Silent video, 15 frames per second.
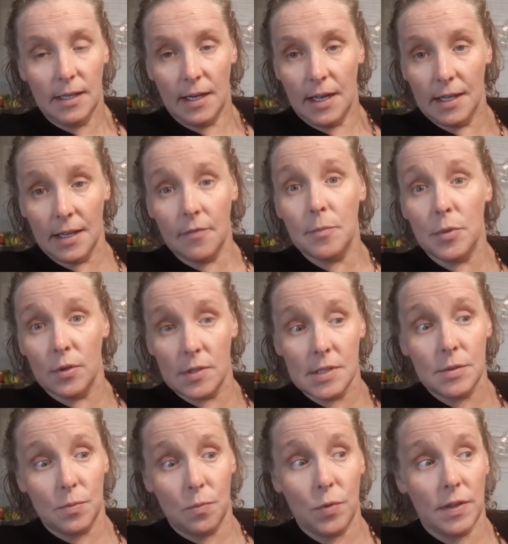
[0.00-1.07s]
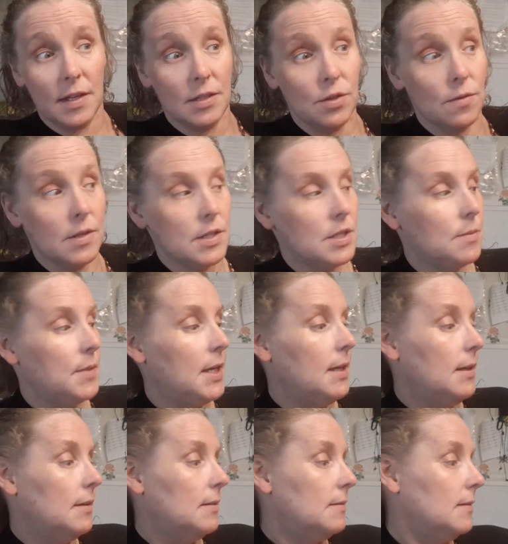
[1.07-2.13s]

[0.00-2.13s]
I love books when they do this to me.